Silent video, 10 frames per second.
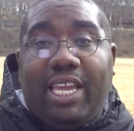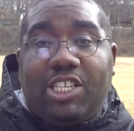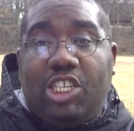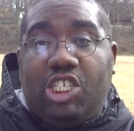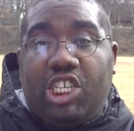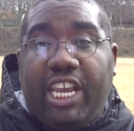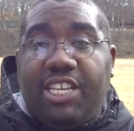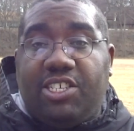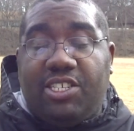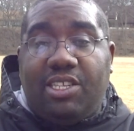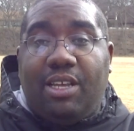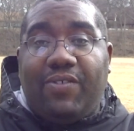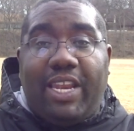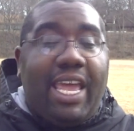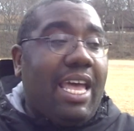actually change this
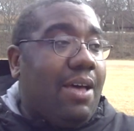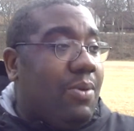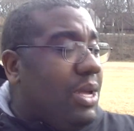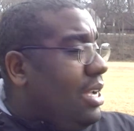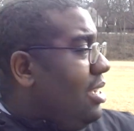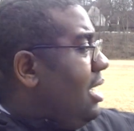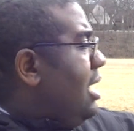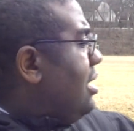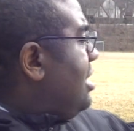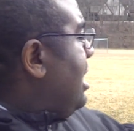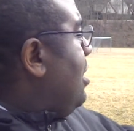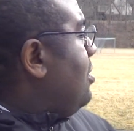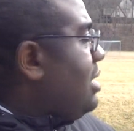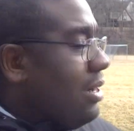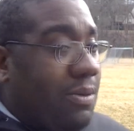stuff and have uh,
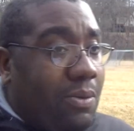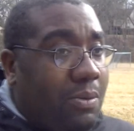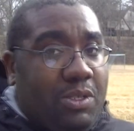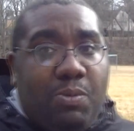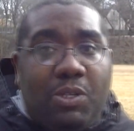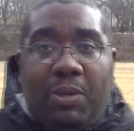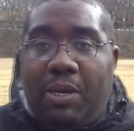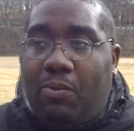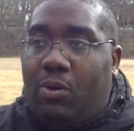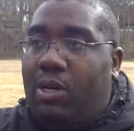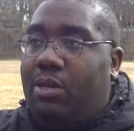cells that are supposed to be